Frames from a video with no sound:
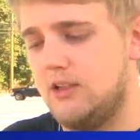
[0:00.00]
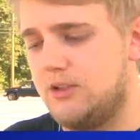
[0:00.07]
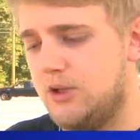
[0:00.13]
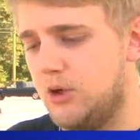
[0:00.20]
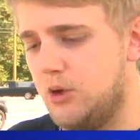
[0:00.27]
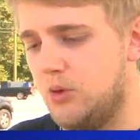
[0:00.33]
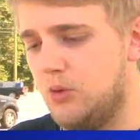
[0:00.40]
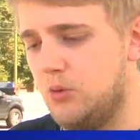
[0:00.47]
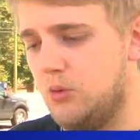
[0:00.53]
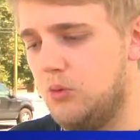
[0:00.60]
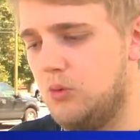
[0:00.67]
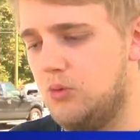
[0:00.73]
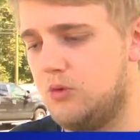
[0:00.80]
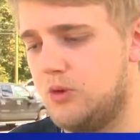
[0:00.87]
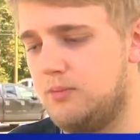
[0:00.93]
to
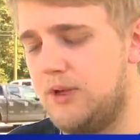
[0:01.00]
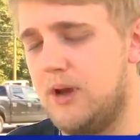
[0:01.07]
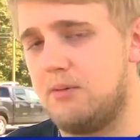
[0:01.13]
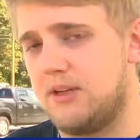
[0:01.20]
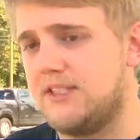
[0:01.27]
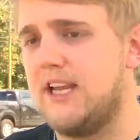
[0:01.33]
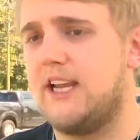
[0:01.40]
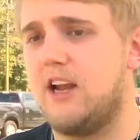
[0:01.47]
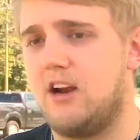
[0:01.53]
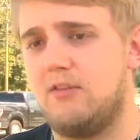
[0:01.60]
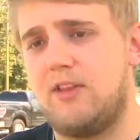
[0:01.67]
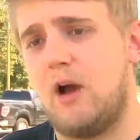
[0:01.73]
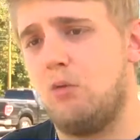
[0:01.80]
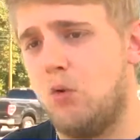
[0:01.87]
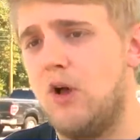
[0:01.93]
to be able to take care
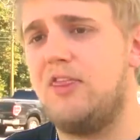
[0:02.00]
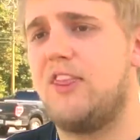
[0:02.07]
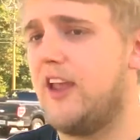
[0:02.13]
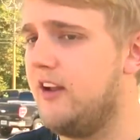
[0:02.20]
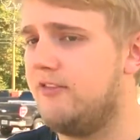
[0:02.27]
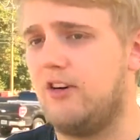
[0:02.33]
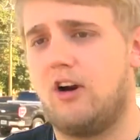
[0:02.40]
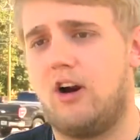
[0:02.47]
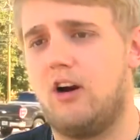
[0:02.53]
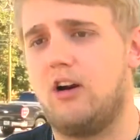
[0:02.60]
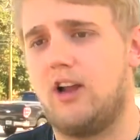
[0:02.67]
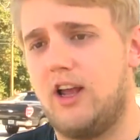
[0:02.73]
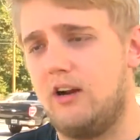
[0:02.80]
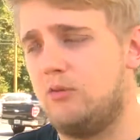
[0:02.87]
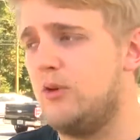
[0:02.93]
of that one thing for her.
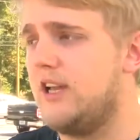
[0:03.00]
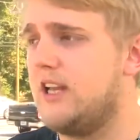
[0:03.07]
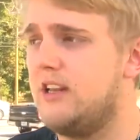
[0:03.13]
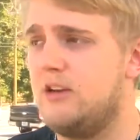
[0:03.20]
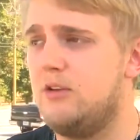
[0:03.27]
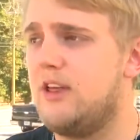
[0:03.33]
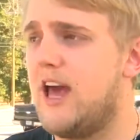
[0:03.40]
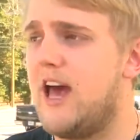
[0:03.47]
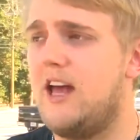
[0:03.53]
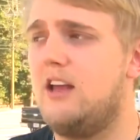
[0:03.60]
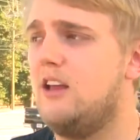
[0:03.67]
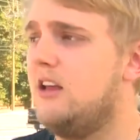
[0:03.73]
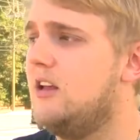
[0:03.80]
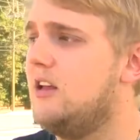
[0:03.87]
And if we can do that,